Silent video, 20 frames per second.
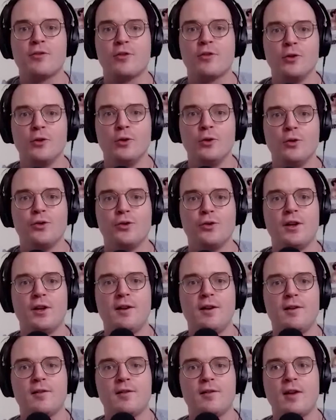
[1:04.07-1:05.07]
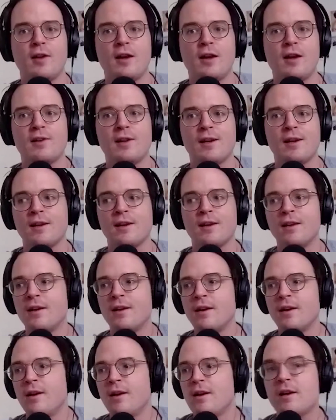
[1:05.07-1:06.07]
school that is teaching
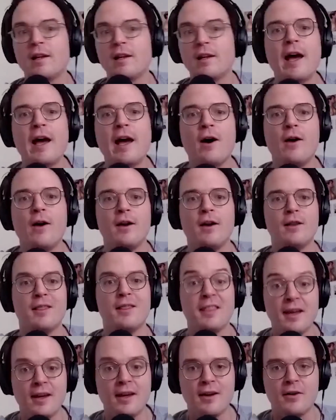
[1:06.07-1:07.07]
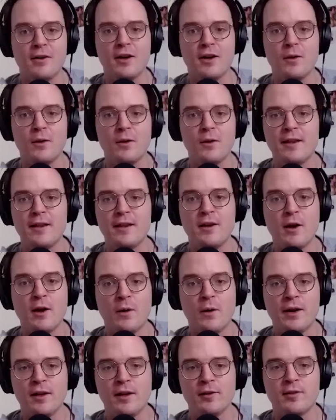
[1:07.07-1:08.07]
clown and theater in a way that no
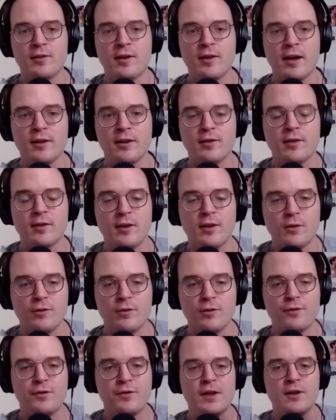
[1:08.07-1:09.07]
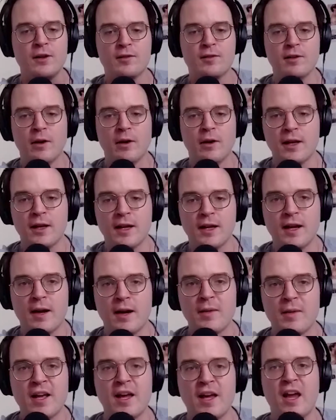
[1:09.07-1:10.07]
one else does. You finish loading it
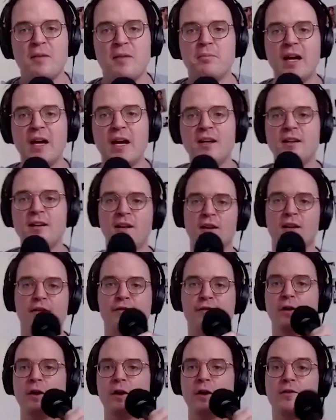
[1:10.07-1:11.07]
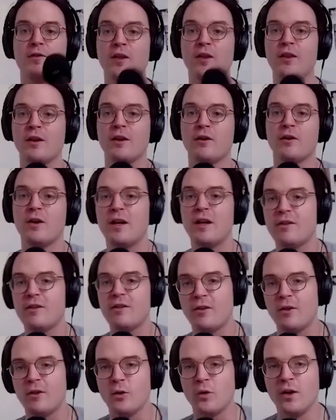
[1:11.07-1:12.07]
up, immediately the first thing that
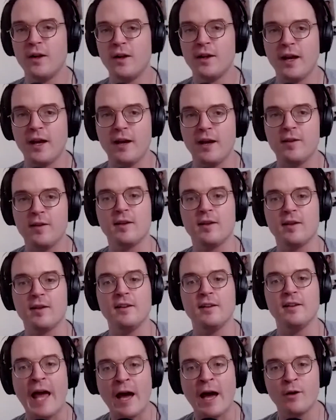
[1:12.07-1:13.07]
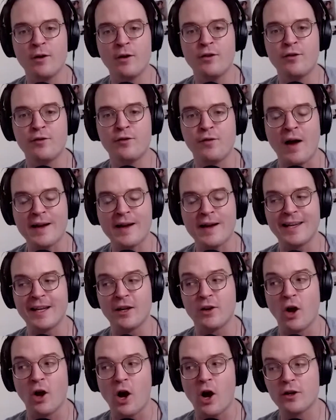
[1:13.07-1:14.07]
greets you is the loudest
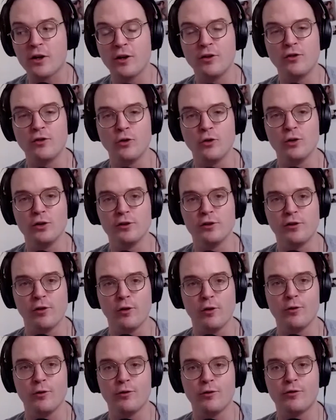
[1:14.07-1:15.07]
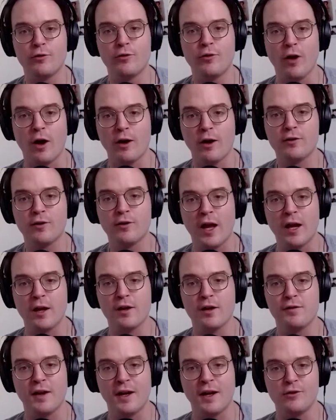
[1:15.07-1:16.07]
fucking cock-a-doodle-doo stock
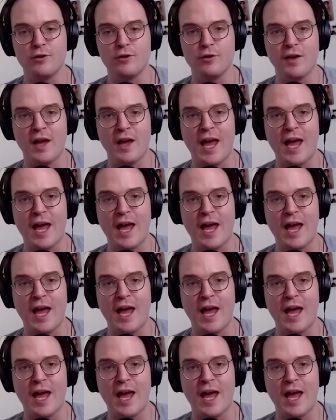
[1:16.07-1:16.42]
sound effect you've